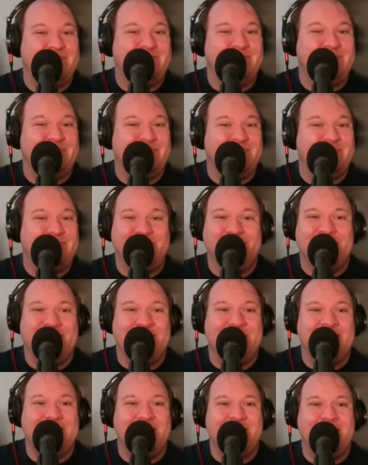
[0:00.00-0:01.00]
the
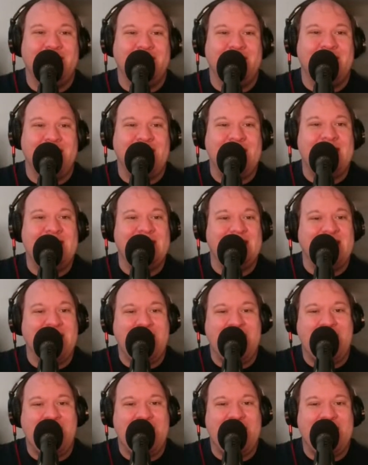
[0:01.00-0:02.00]
giant
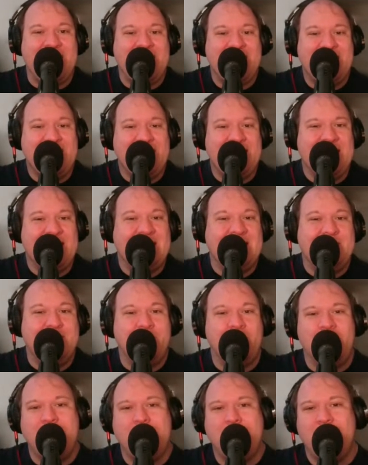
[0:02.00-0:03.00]
guy in the
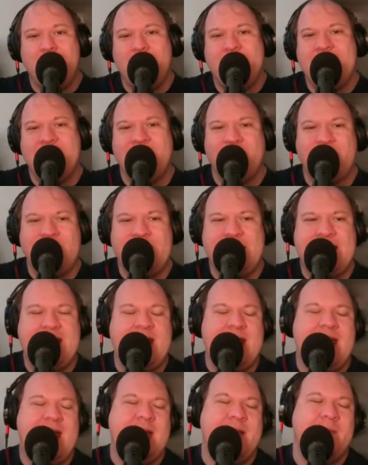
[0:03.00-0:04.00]
purple and
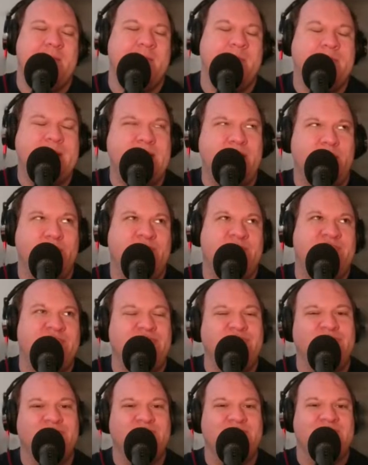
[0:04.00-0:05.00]
green beetle
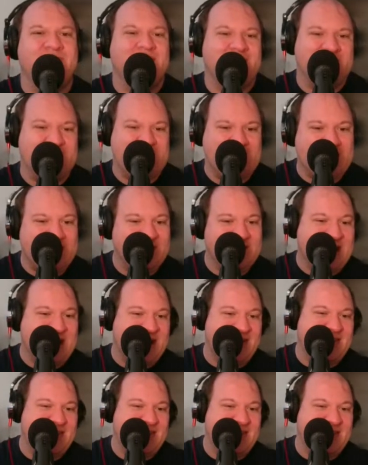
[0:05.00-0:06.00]
suit is
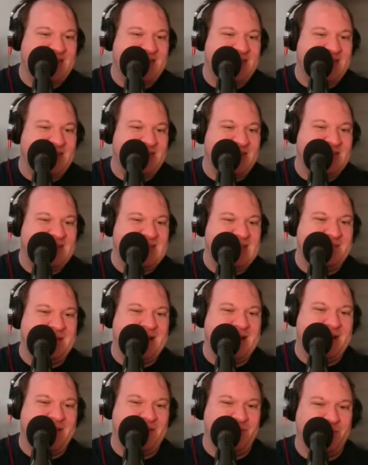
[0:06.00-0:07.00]
not seen by either one
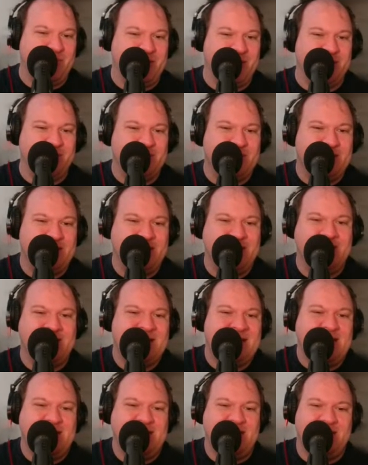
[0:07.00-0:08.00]
of them. It
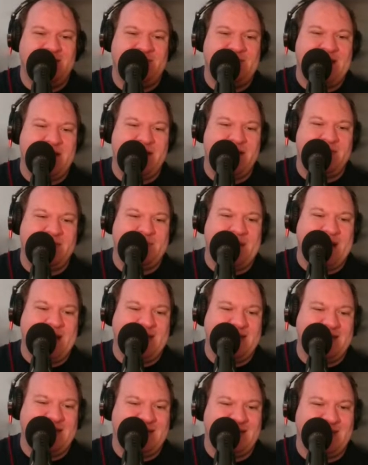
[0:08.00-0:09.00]
just failed a spot
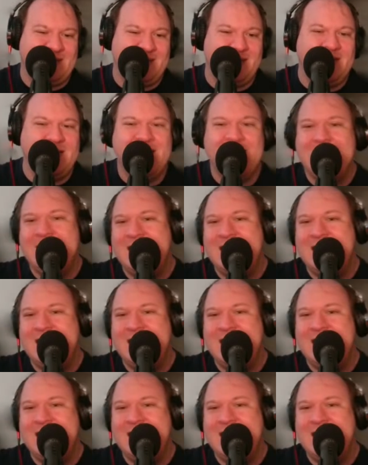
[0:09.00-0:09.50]
check there.